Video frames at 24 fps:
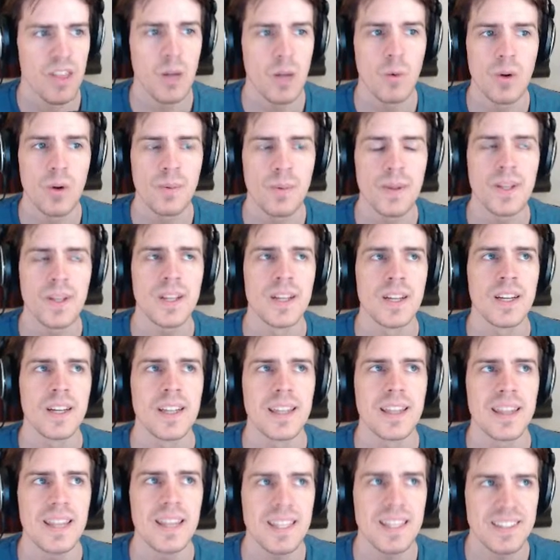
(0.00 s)
They would be
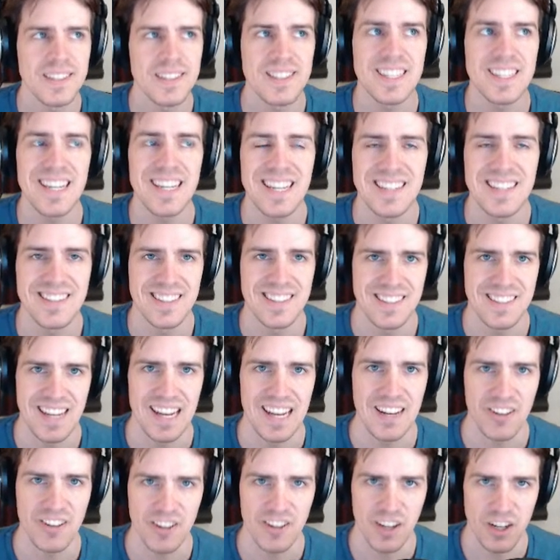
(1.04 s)
less
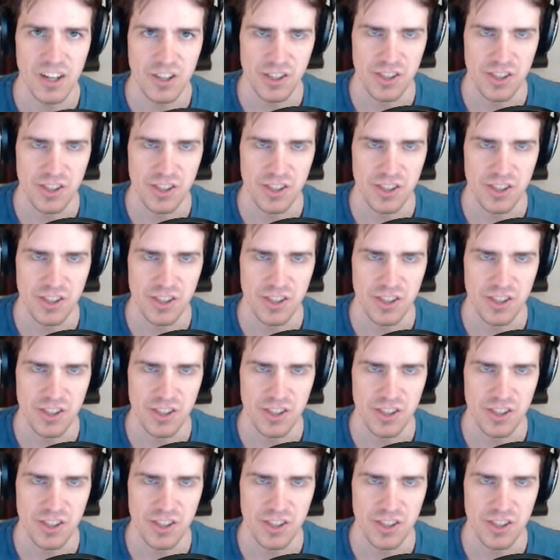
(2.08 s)
instantaneously